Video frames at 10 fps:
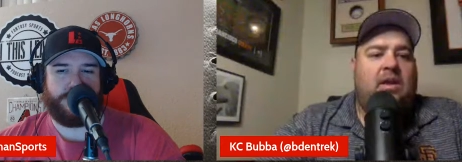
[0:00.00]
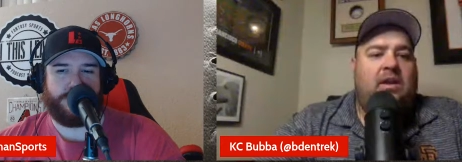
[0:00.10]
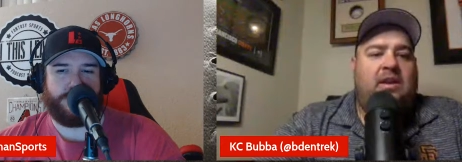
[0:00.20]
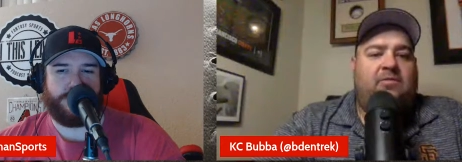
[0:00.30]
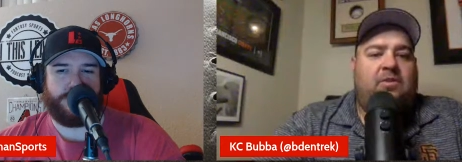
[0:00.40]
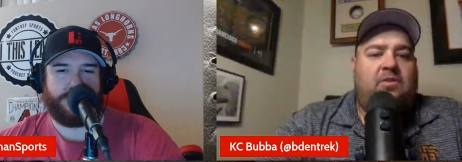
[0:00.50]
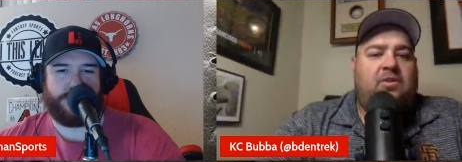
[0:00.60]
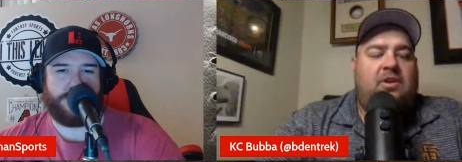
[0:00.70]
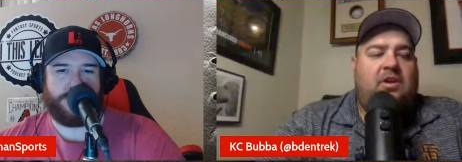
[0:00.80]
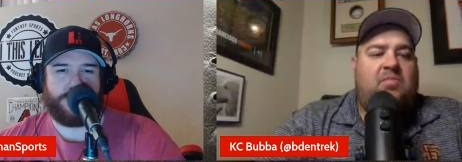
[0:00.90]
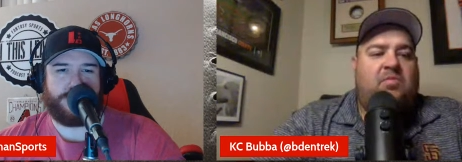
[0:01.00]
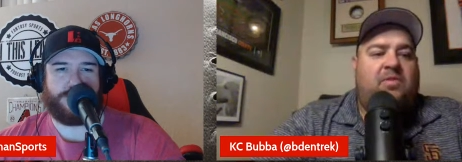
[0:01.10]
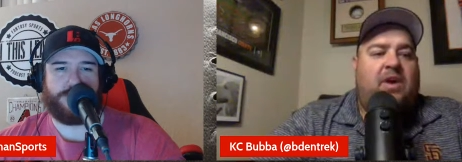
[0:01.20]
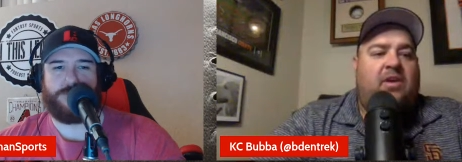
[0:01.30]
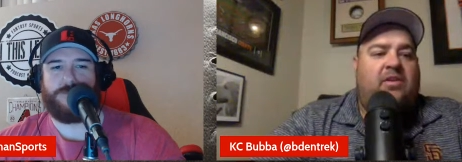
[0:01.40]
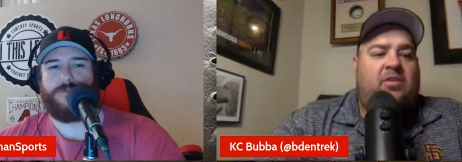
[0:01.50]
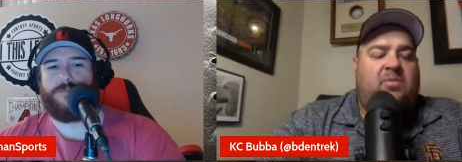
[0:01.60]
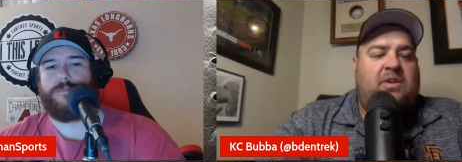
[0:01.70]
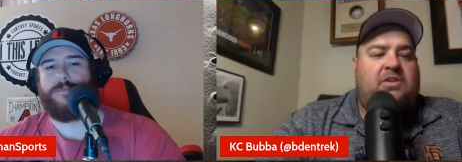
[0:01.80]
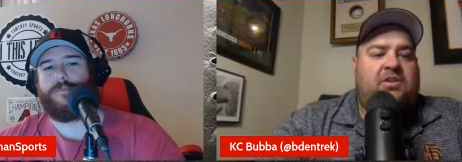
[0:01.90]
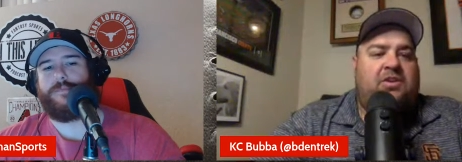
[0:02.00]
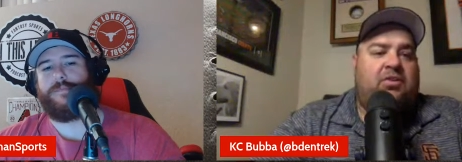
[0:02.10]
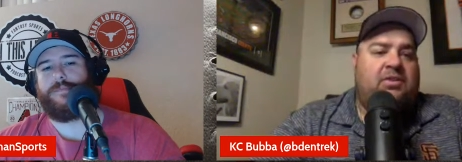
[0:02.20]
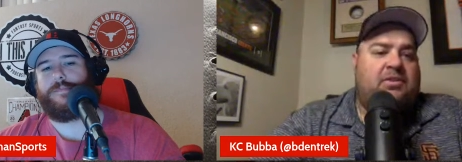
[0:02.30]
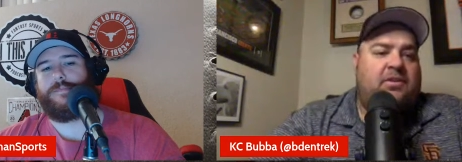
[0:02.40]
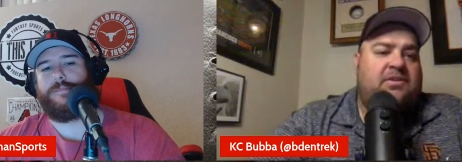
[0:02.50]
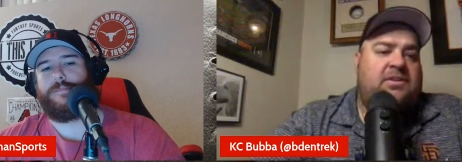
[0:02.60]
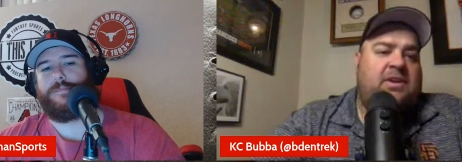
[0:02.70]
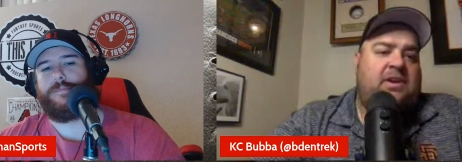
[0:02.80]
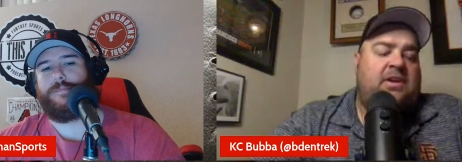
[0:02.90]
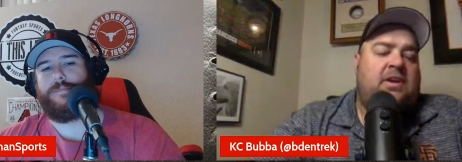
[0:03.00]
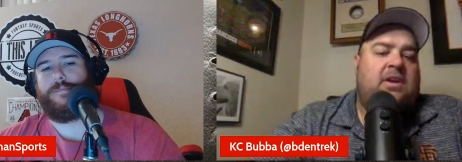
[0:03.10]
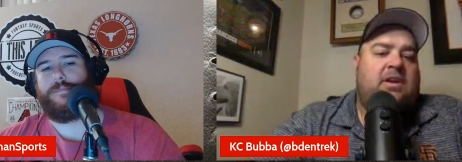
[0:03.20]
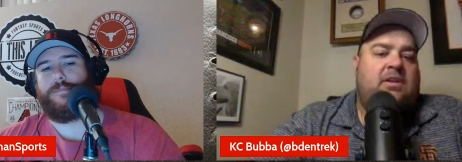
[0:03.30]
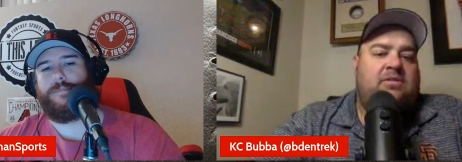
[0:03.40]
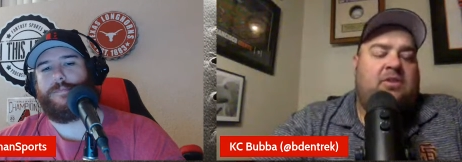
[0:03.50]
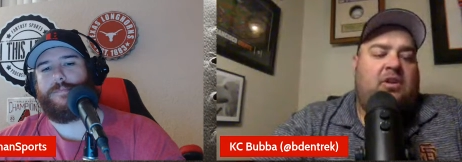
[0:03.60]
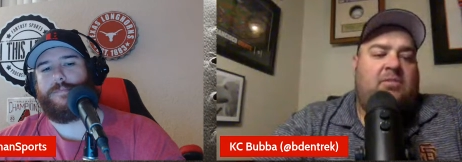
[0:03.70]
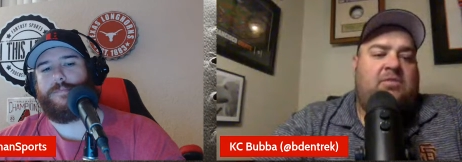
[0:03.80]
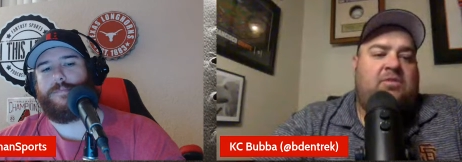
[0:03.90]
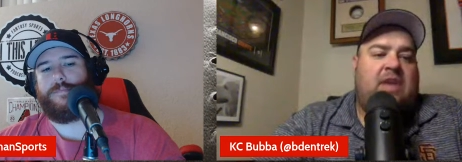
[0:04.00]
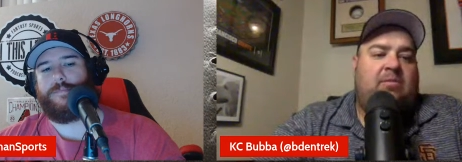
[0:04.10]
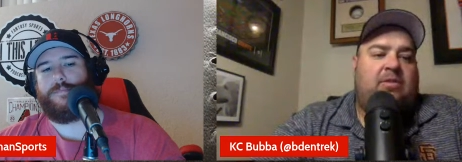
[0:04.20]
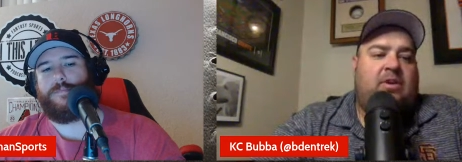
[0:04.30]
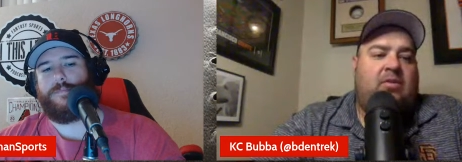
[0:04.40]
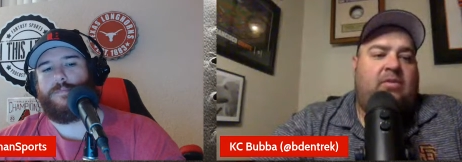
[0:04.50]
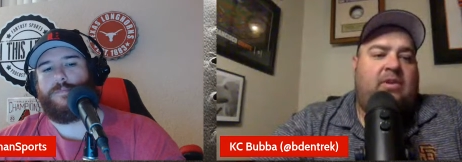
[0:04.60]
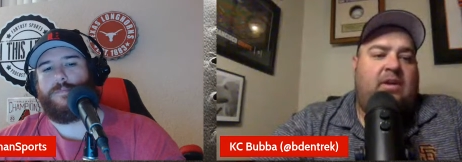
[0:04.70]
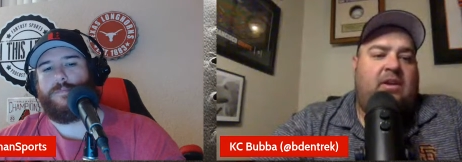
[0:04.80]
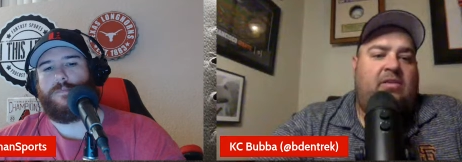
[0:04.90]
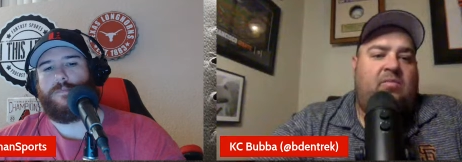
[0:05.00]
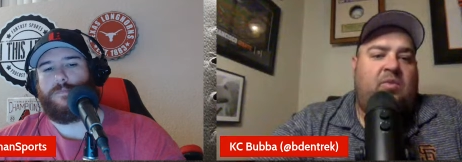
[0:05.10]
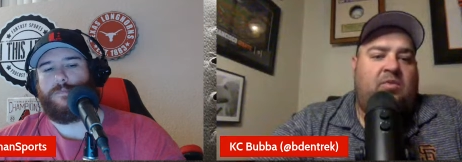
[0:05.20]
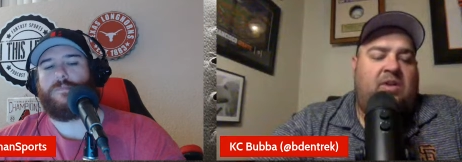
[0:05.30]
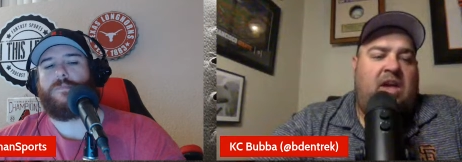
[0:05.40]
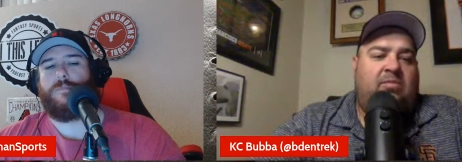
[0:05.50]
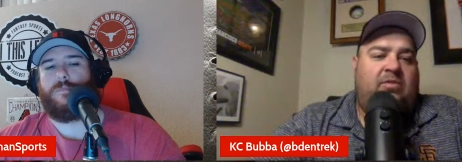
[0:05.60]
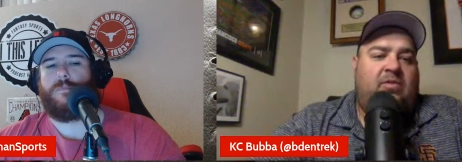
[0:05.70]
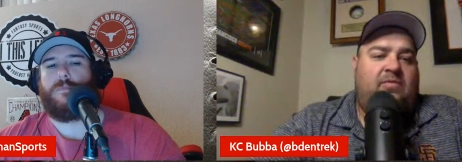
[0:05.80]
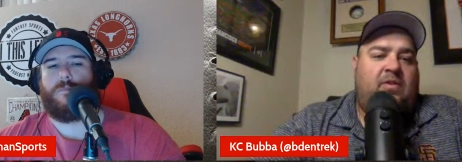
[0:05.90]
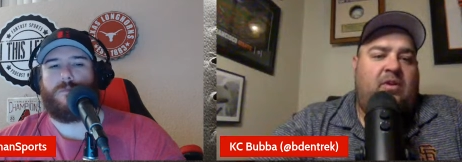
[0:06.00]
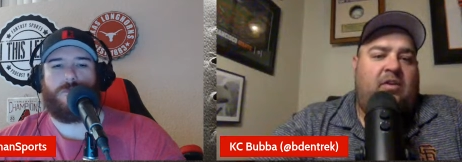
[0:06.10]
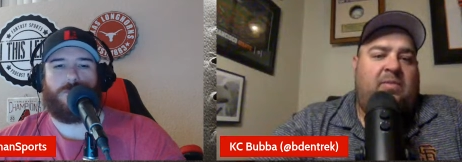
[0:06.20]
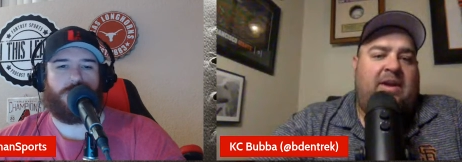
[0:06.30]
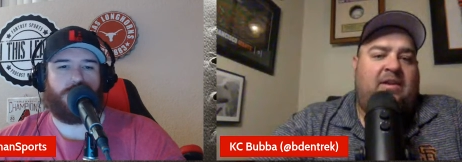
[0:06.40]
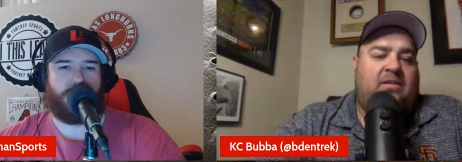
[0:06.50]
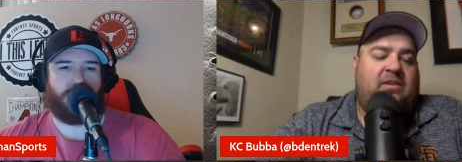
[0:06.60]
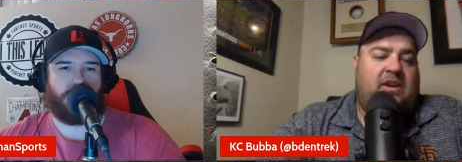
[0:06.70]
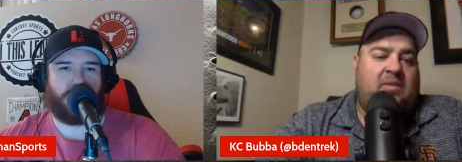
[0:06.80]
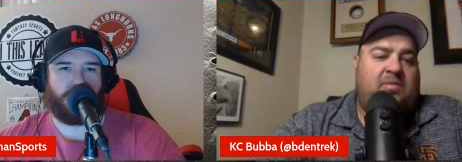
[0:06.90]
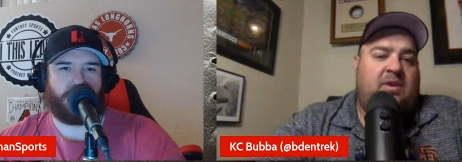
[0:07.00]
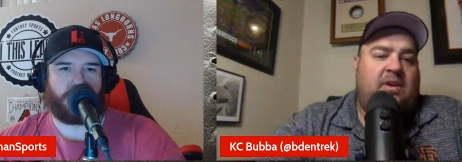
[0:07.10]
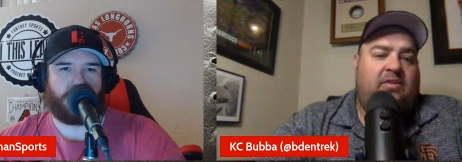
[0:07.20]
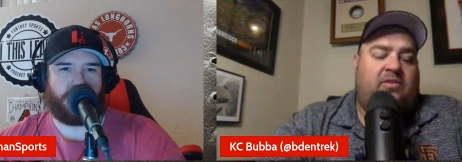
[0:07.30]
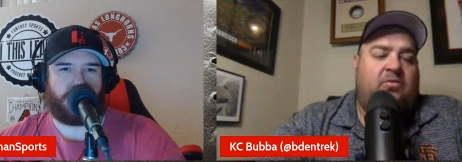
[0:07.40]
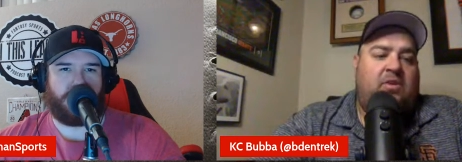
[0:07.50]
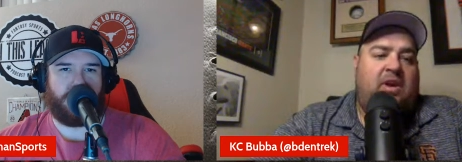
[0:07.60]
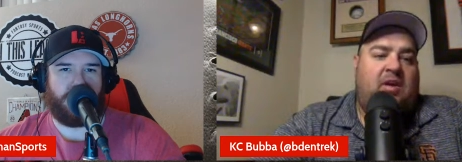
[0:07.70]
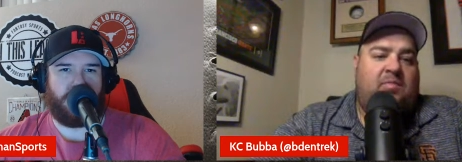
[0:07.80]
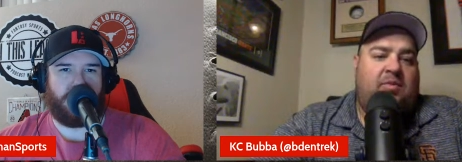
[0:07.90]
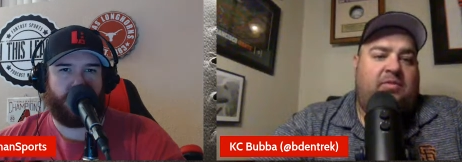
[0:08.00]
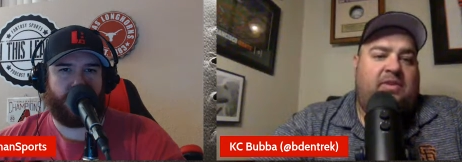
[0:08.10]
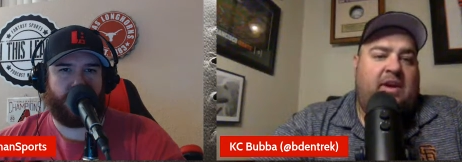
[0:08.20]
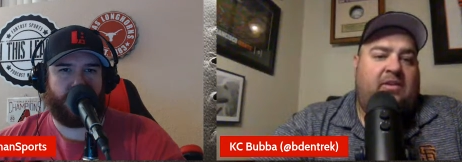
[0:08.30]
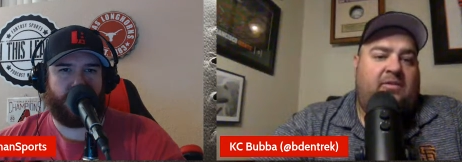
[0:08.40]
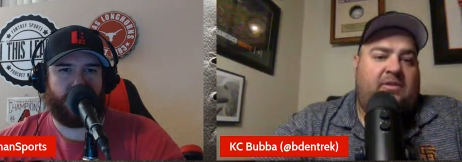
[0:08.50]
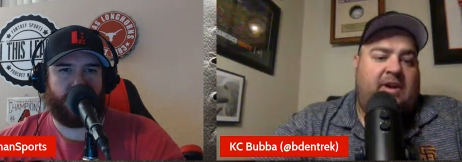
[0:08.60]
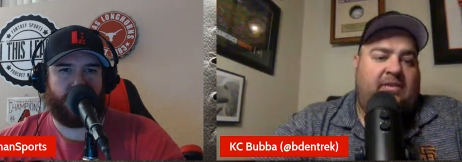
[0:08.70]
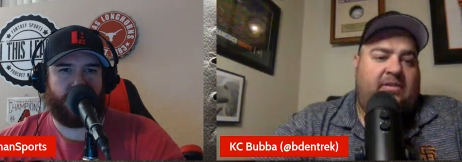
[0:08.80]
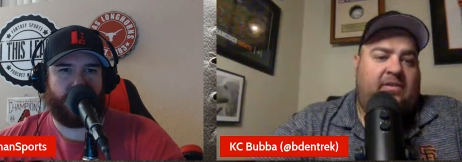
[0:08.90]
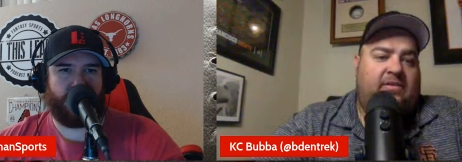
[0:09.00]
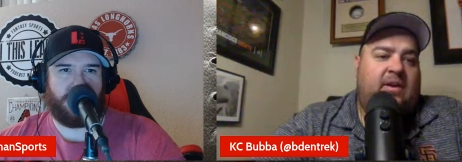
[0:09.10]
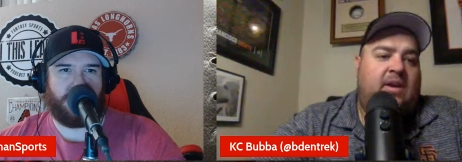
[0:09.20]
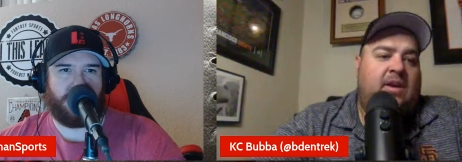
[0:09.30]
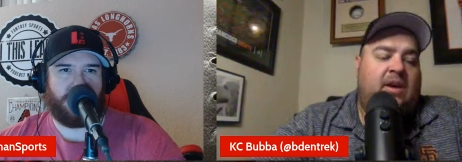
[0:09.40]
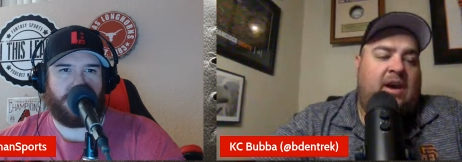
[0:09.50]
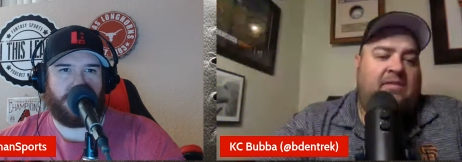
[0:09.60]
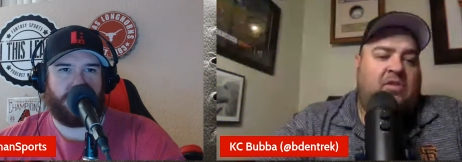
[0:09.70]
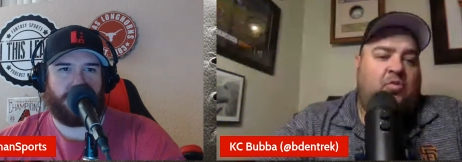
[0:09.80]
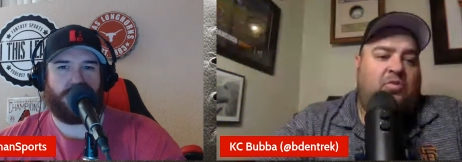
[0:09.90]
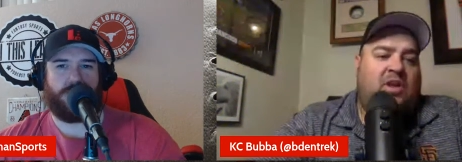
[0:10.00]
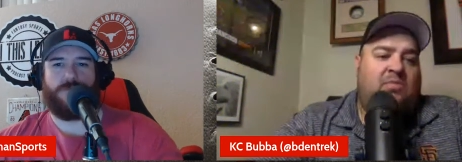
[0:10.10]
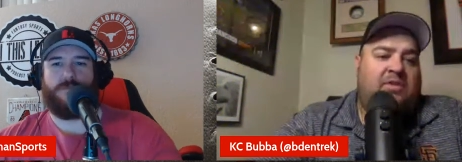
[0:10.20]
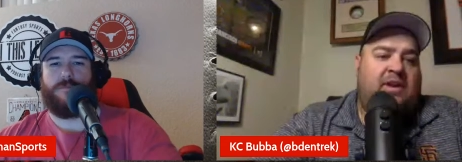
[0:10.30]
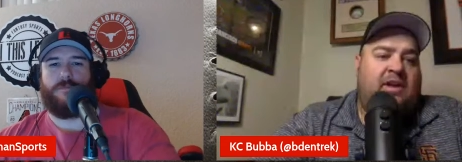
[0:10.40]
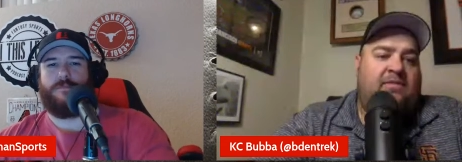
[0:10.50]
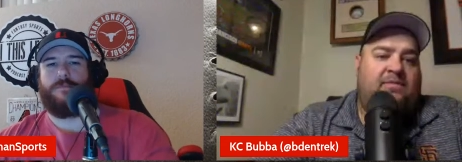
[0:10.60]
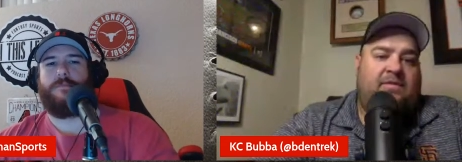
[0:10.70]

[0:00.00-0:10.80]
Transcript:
Speaker 1: he definitely could. And a couple values I want to mention Adolis Garcia was called up two games ago. He's gotten hits in both games so far. He's batting cleanup. He's 2K on both sites for Texas. I have no problem with that. He